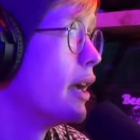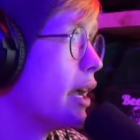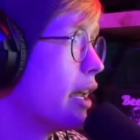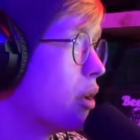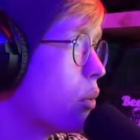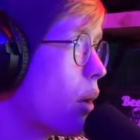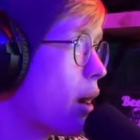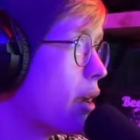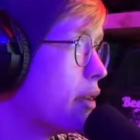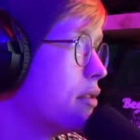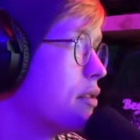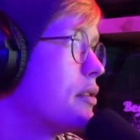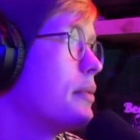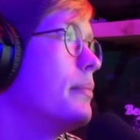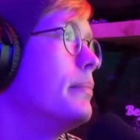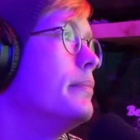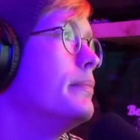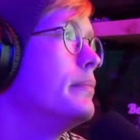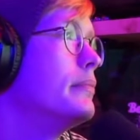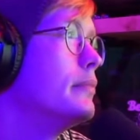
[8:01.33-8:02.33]
Anyways,
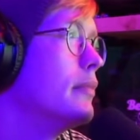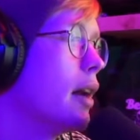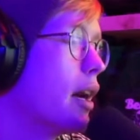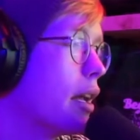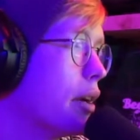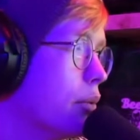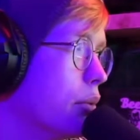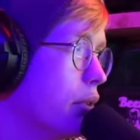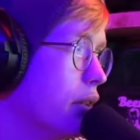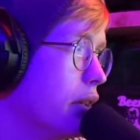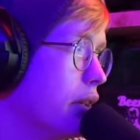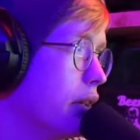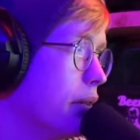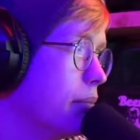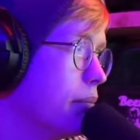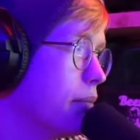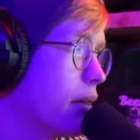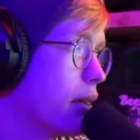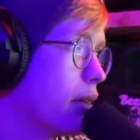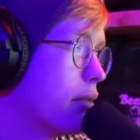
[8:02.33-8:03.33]
I don't really
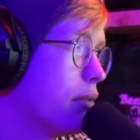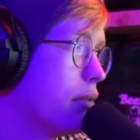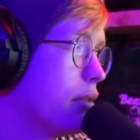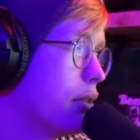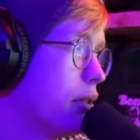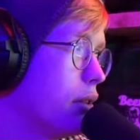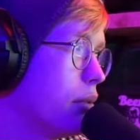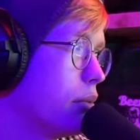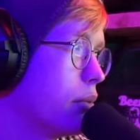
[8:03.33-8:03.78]
know